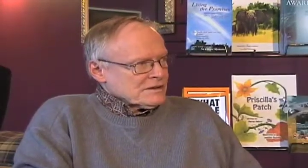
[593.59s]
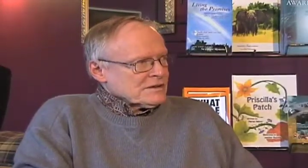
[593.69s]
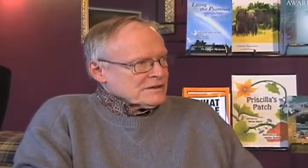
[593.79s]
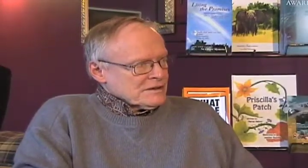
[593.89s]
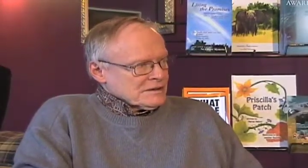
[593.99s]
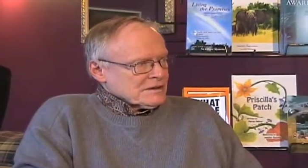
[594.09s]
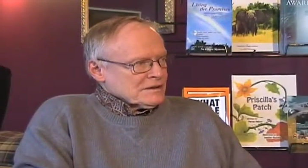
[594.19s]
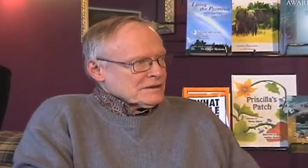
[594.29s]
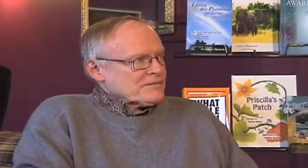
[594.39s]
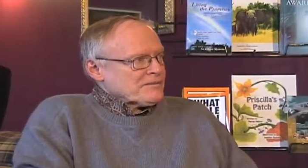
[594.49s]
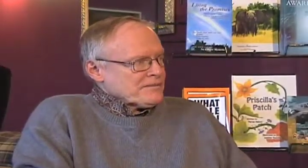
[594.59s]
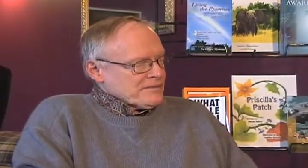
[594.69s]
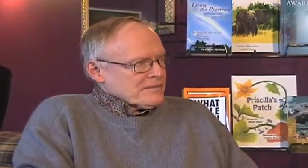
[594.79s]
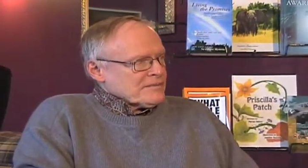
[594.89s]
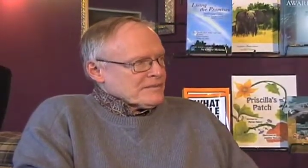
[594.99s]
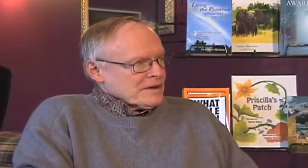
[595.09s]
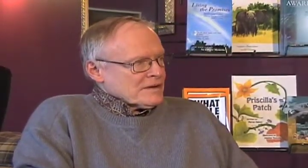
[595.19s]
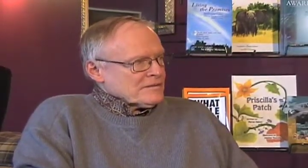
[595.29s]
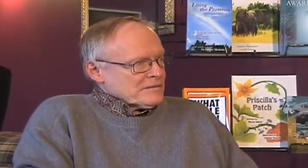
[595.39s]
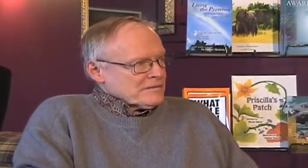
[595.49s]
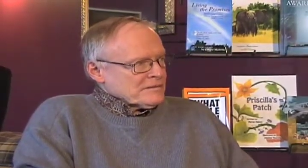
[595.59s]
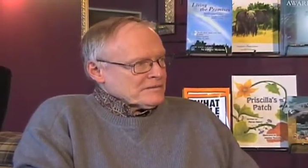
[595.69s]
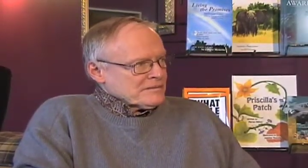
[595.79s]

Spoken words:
Yes, yes, and we really